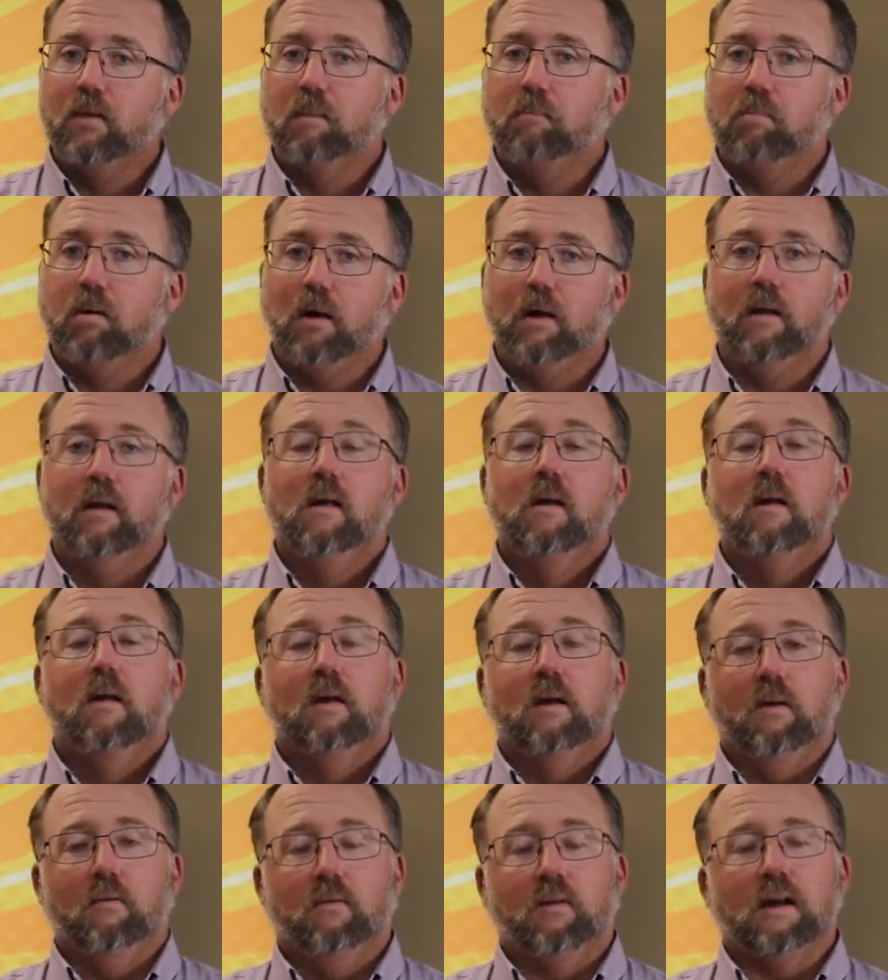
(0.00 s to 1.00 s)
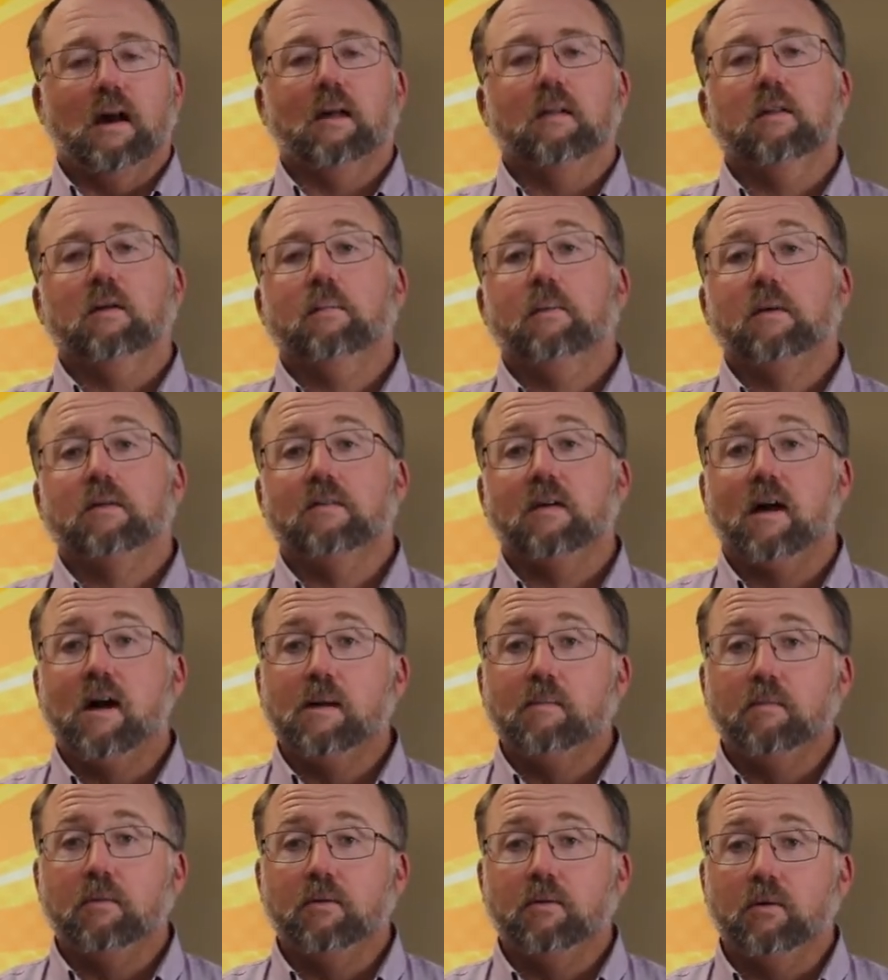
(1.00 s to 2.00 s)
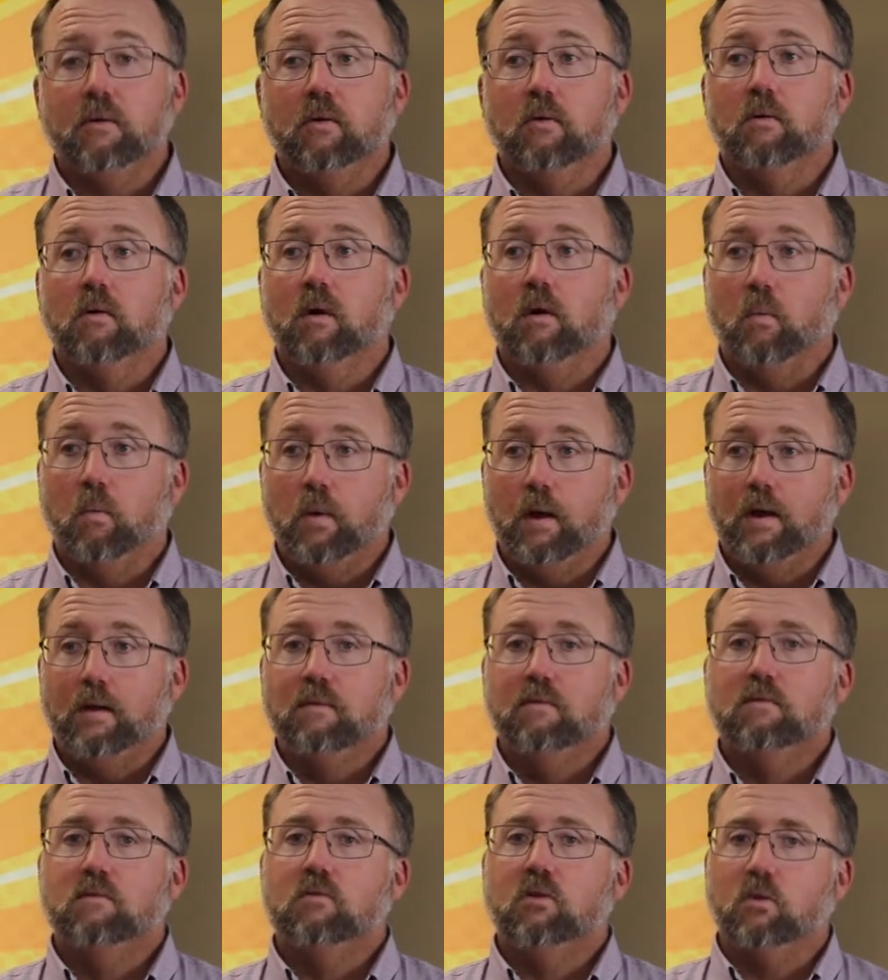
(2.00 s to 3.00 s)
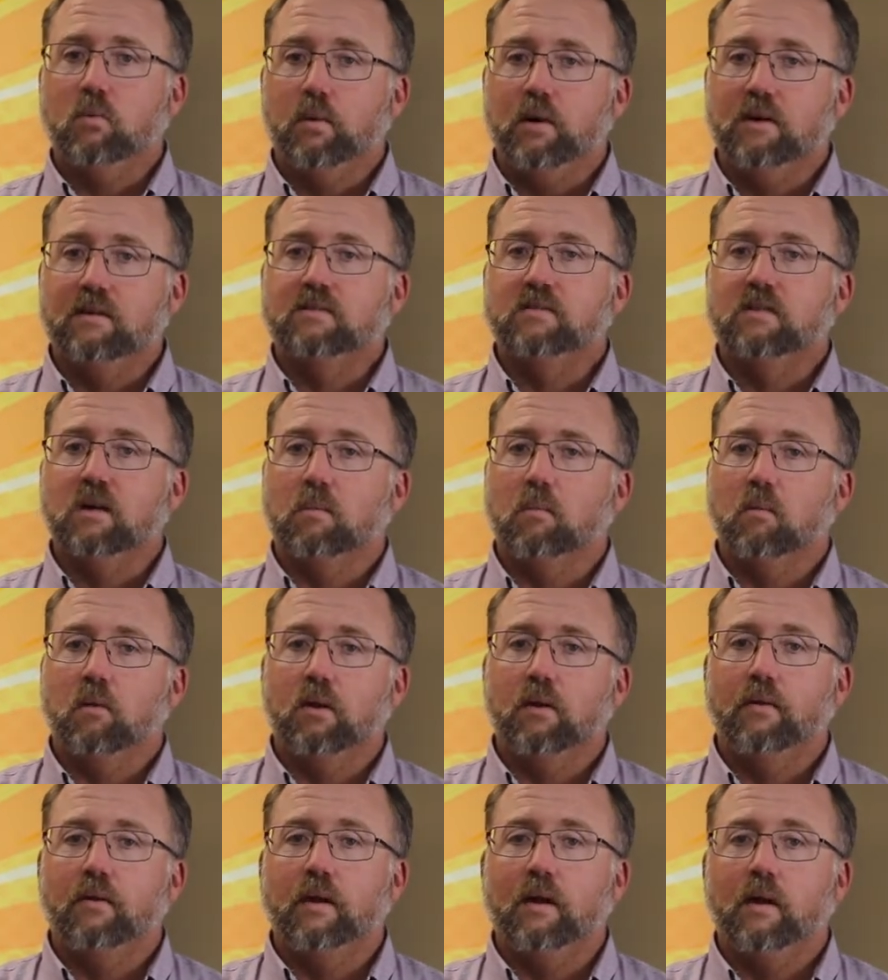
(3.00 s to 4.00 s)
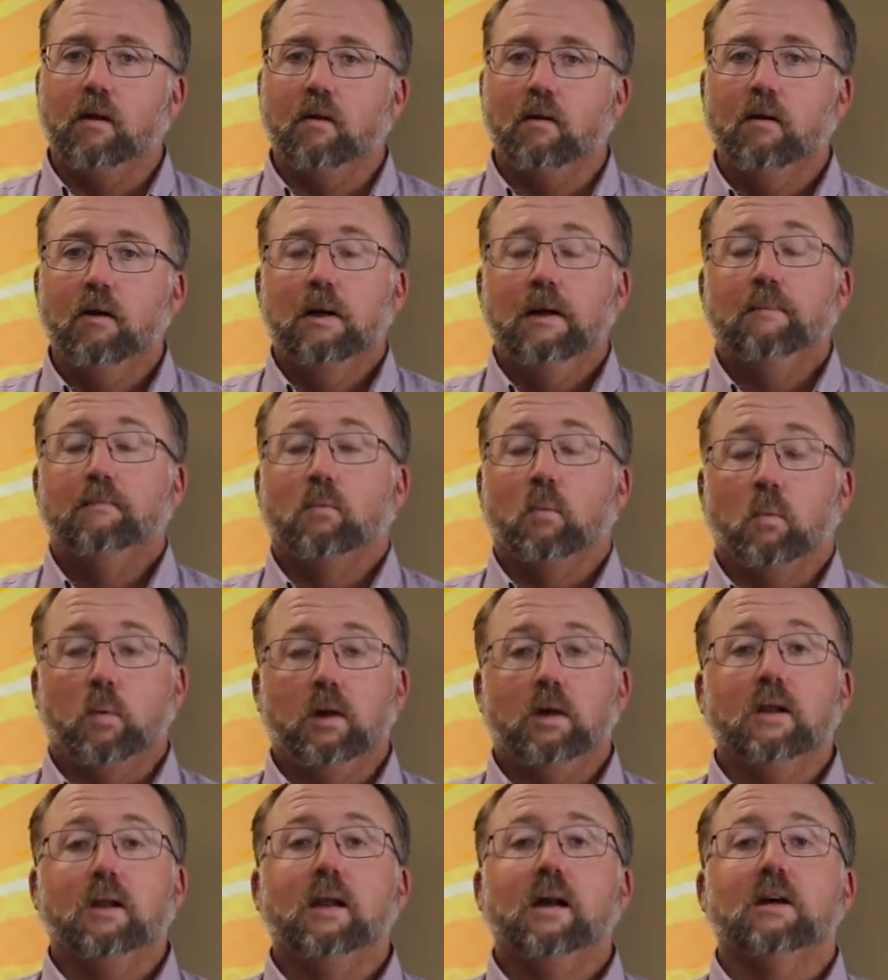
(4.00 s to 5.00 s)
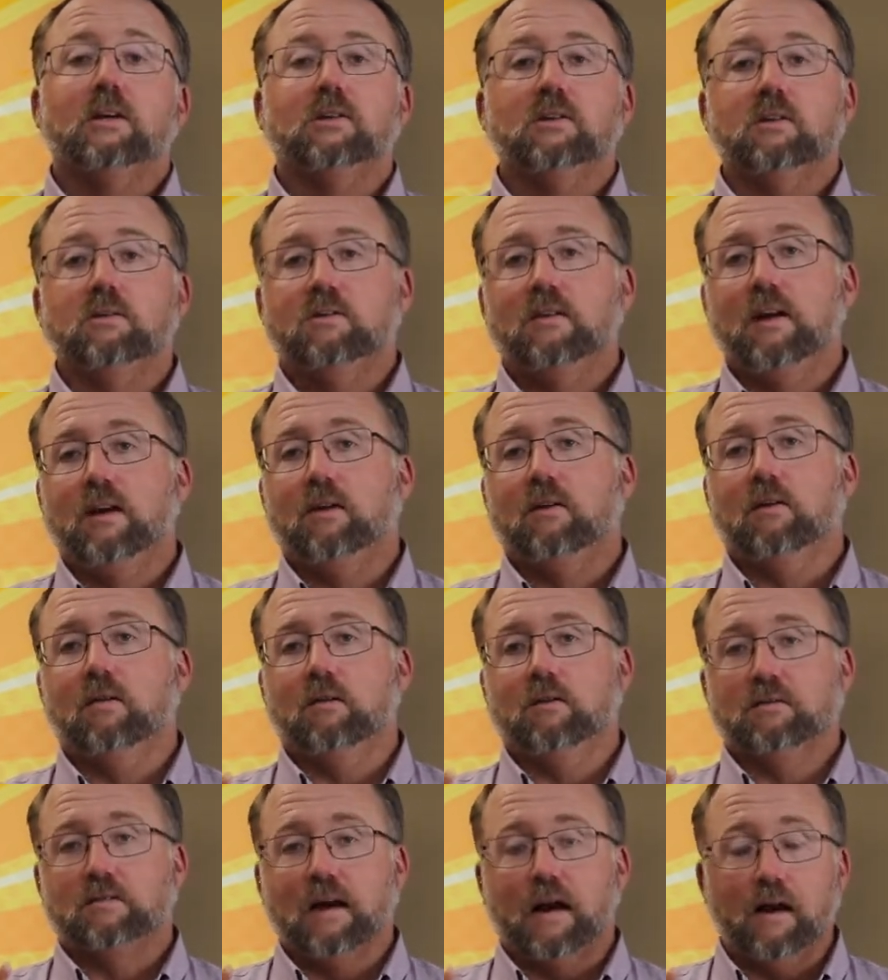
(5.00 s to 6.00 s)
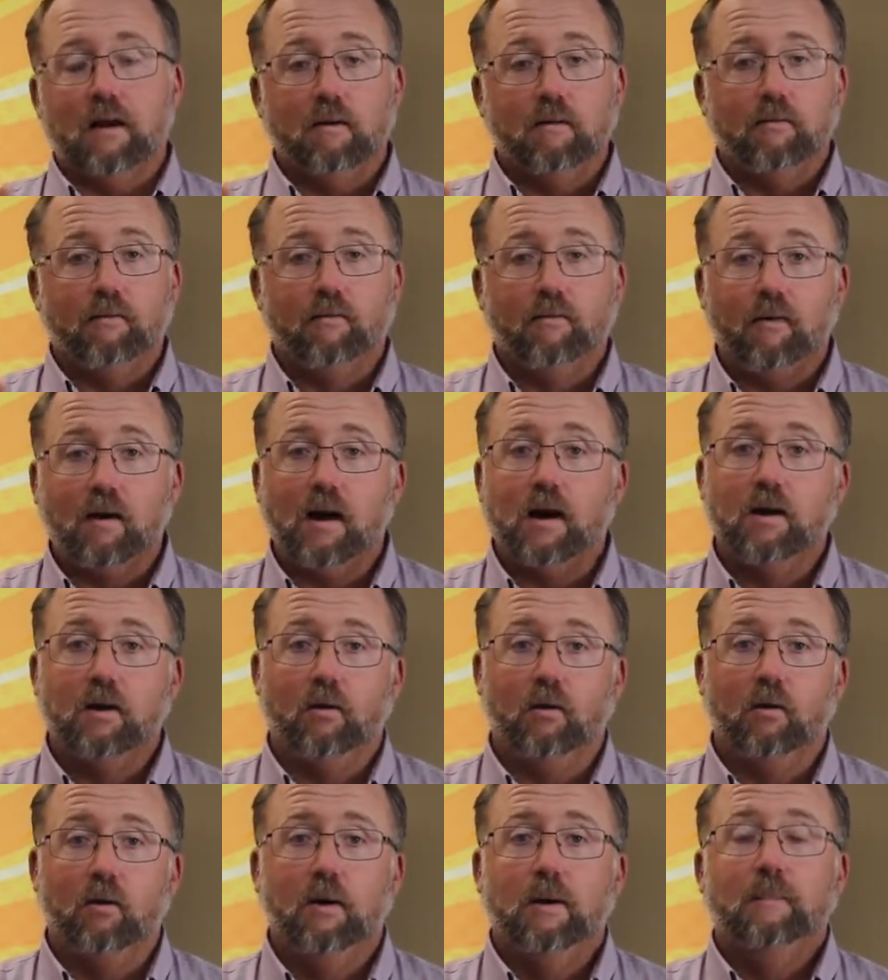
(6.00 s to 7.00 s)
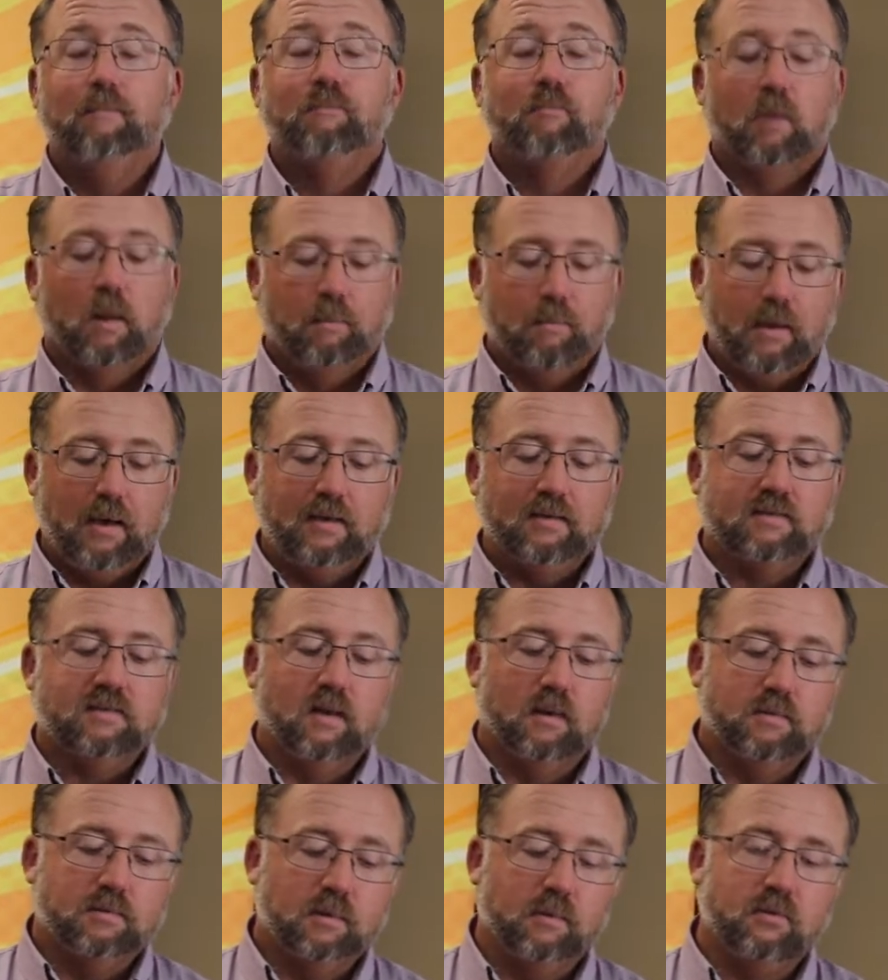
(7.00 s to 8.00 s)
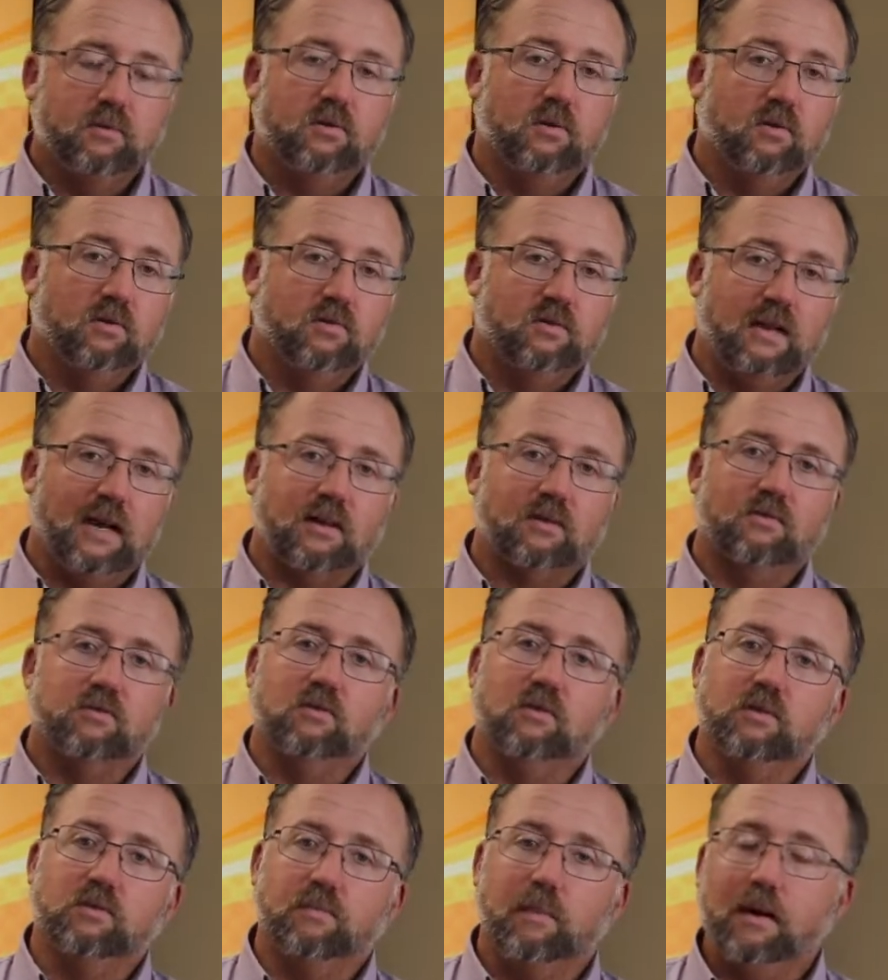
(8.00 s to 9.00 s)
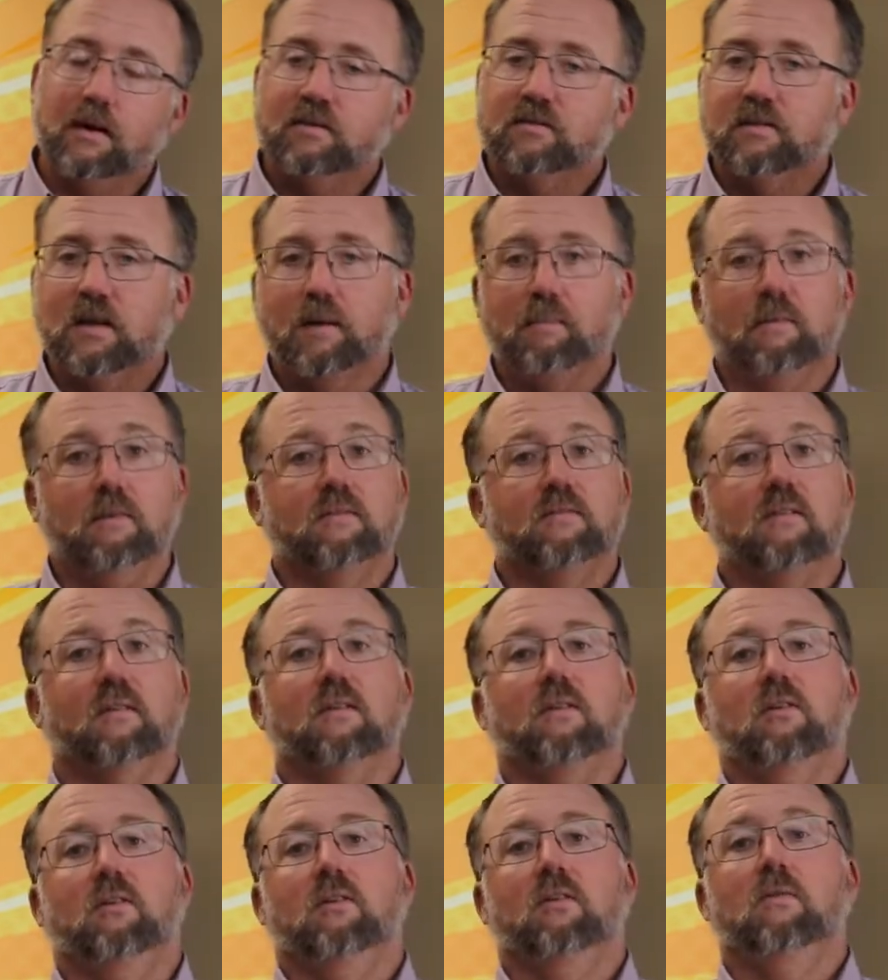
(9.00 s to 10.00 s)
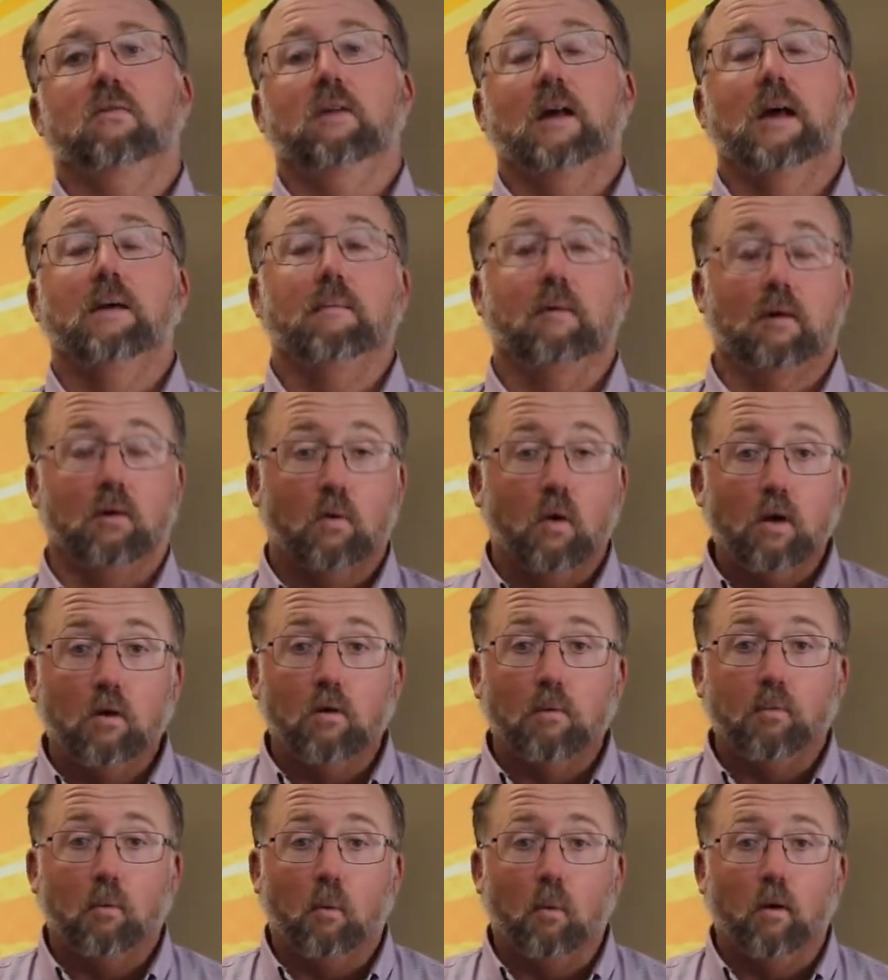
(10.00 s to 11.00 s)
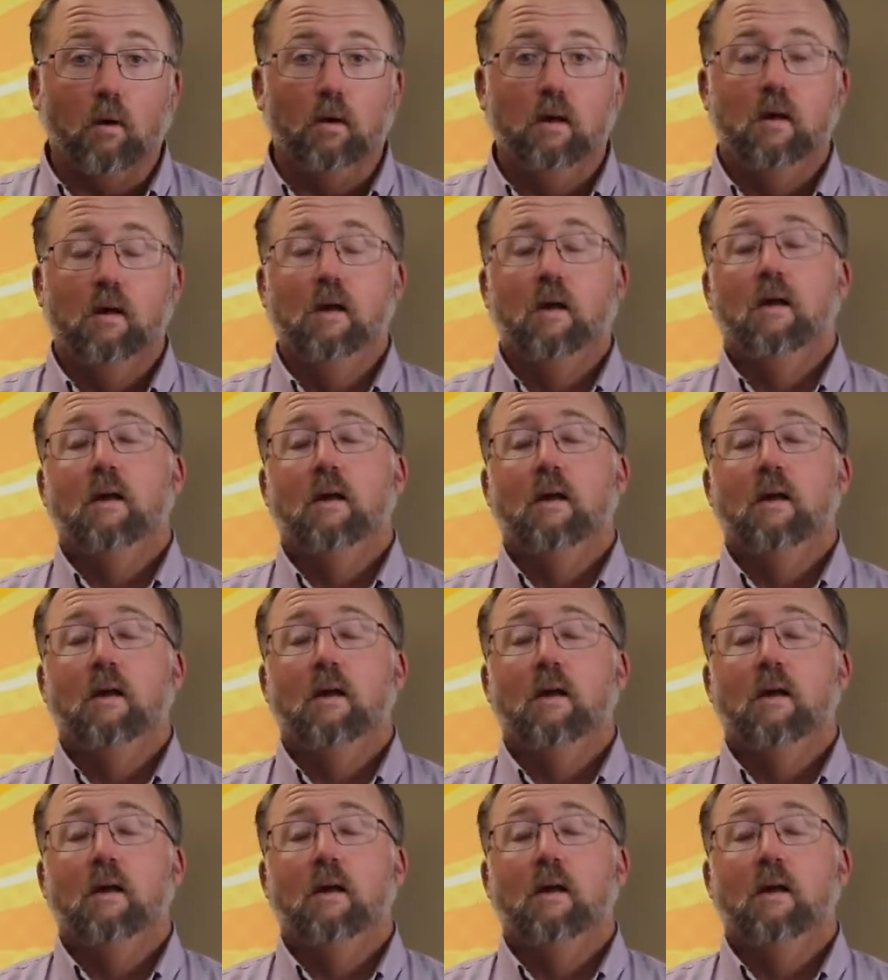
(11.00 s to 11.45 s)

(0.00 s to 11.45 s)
But if we got a little bit of time with you, a week, 2 weeks, somewhere in there, we can actually take your entire file, pay stubs, W-2s, tax returns, bank statements, you name it, credit report,